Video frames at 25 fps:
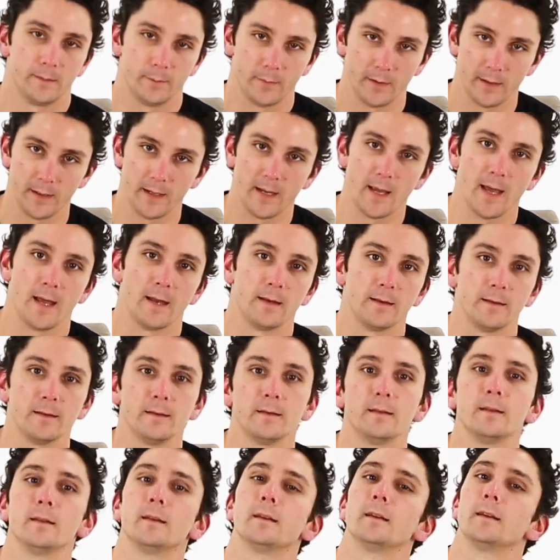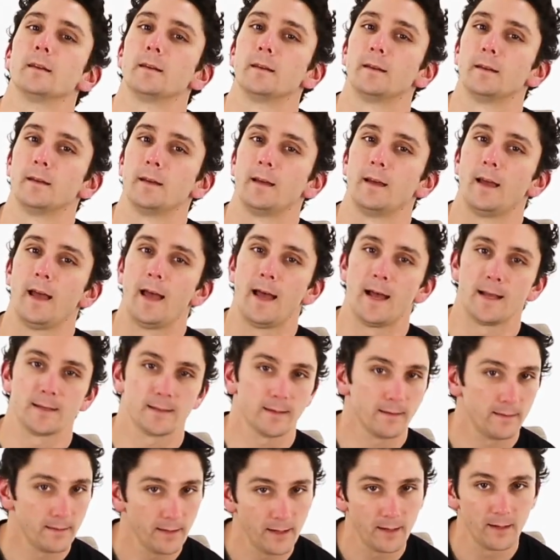But again, as
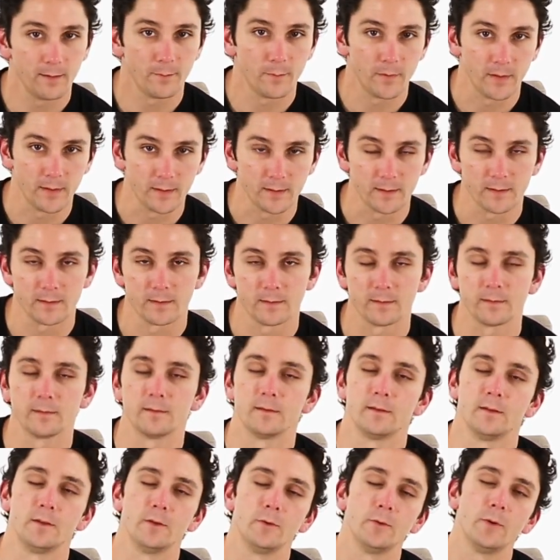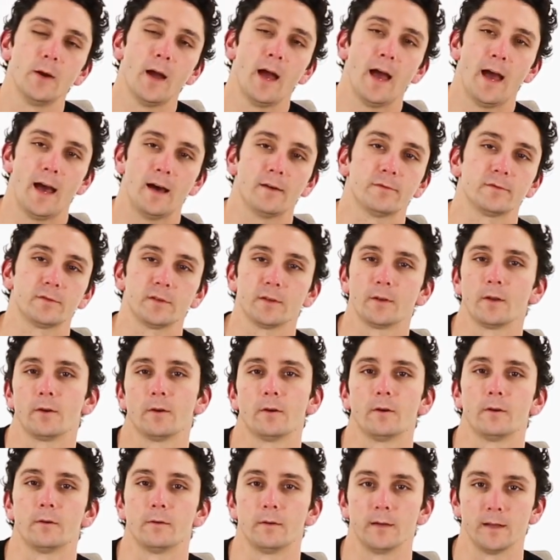a therapist, you have to
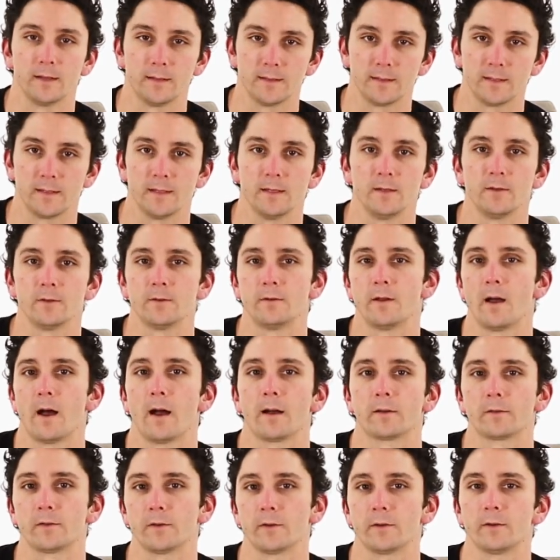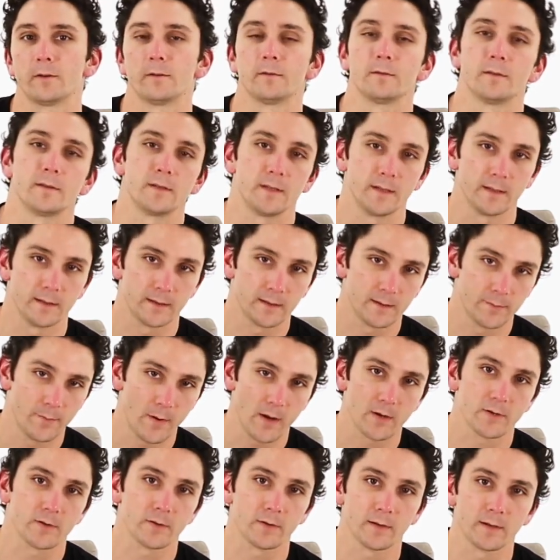go and see your doctor, see a
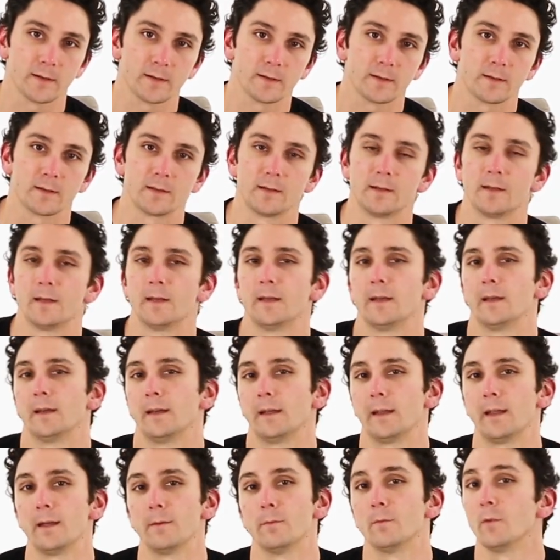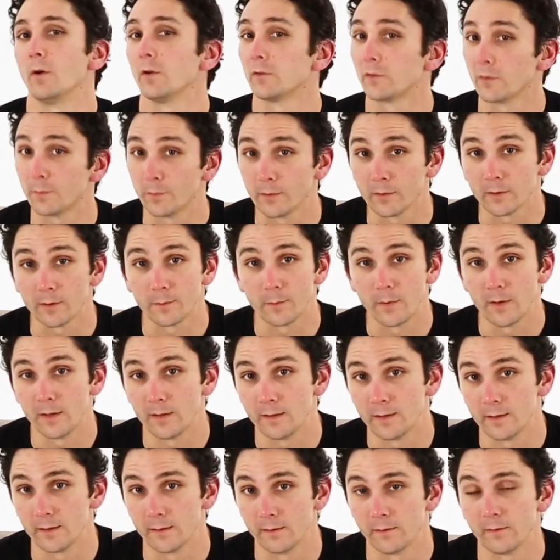specialist, get multiple
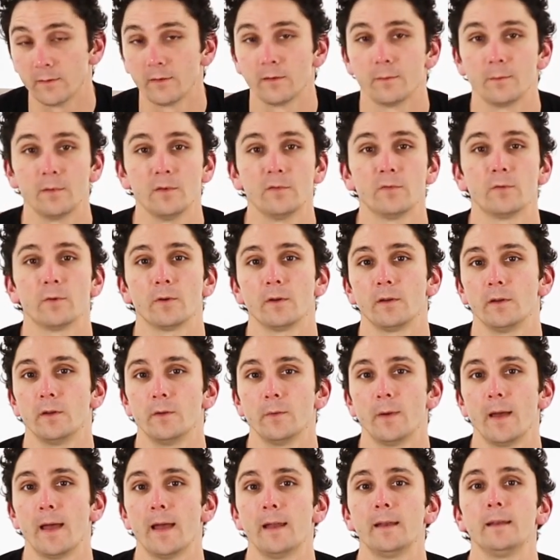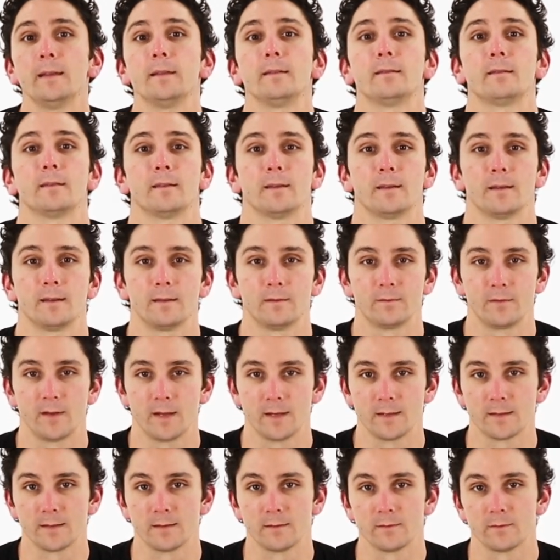opinions before you do anything
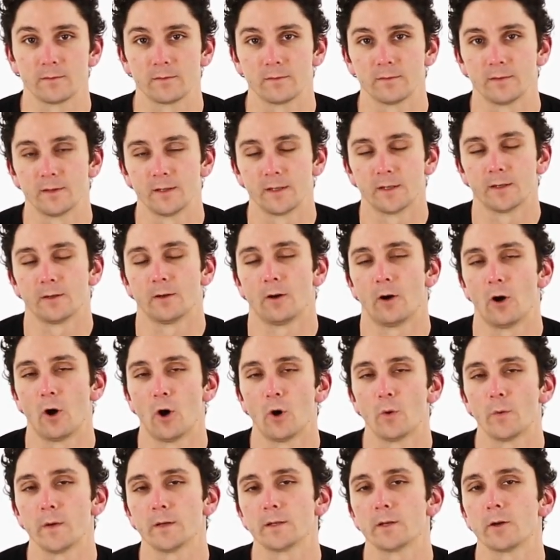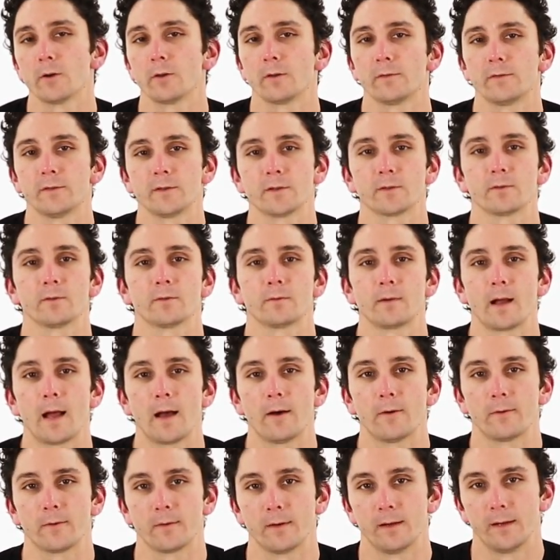invasive. Always go the physical
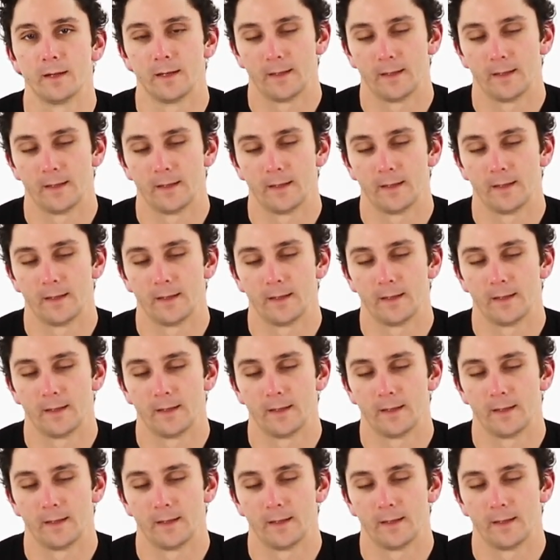route.